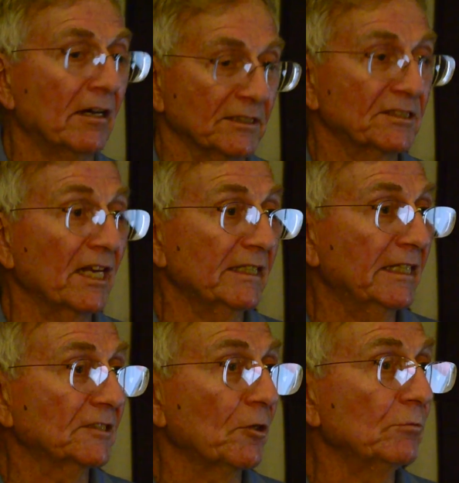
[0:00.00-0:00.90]
signing
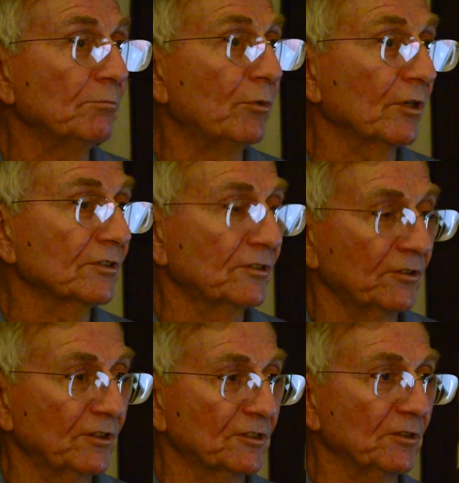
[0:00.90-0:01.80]
his own book to
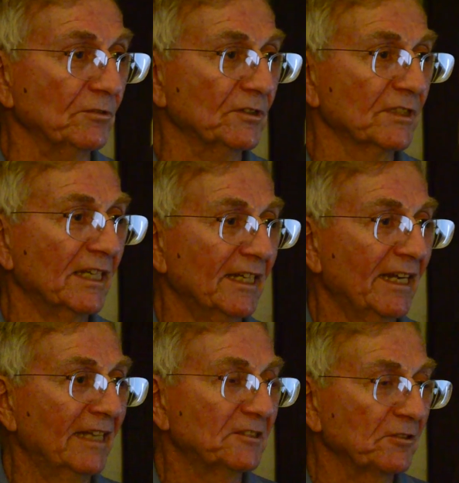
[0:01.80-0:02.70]
the students,
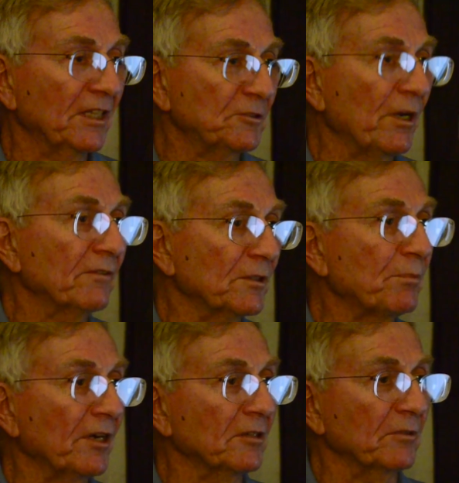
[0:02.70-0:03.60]
and so that you have to
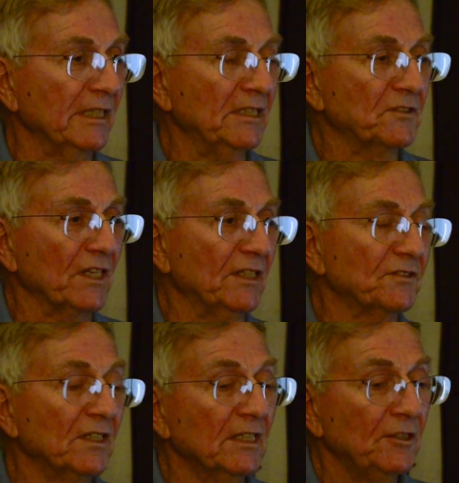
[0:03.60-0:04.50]
parrot what he says.
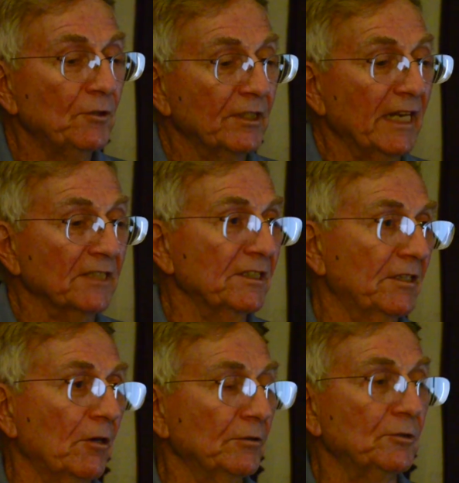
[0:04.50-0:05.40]
You could actually
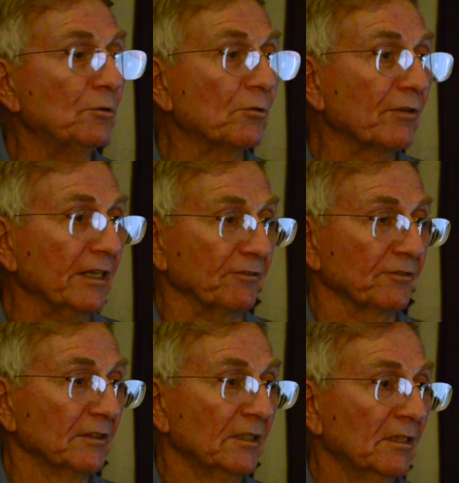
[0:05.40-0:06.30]
go and do a
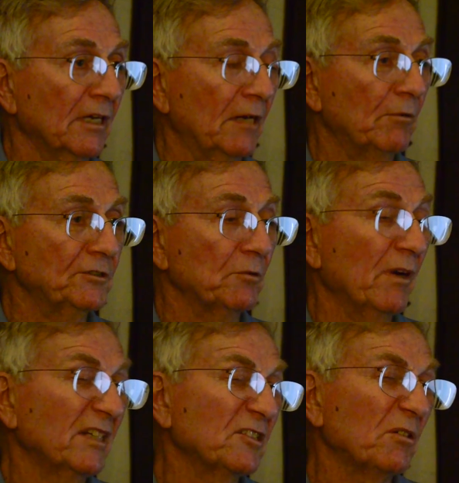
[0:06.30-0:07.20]
riff on what you
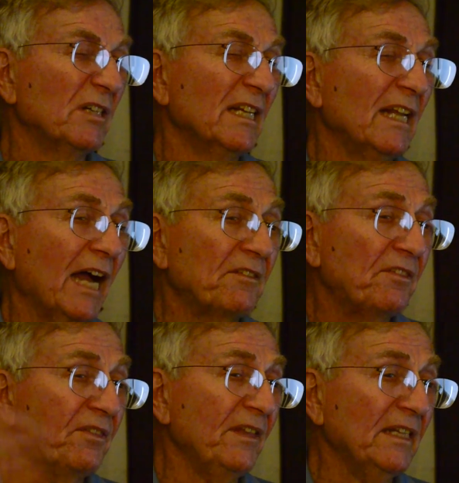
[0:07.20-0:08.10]
wanted. So I
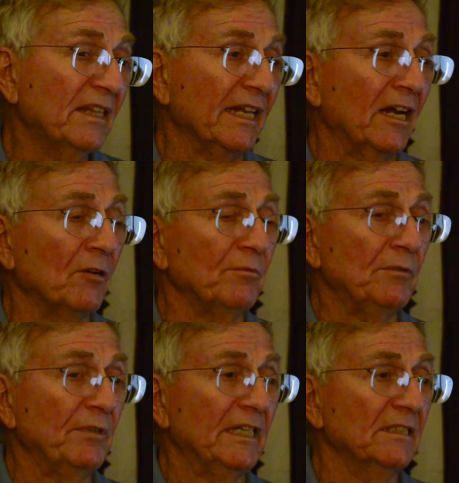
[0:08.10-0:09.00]
think that helped me
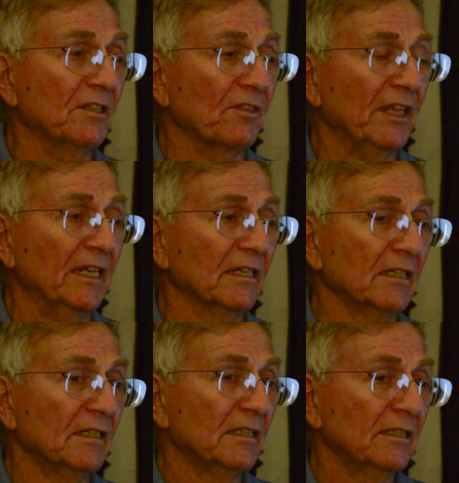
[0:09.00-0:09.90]
begin to think
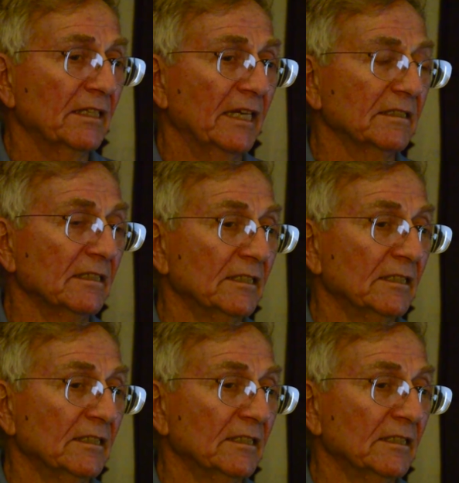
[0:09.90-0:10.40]
that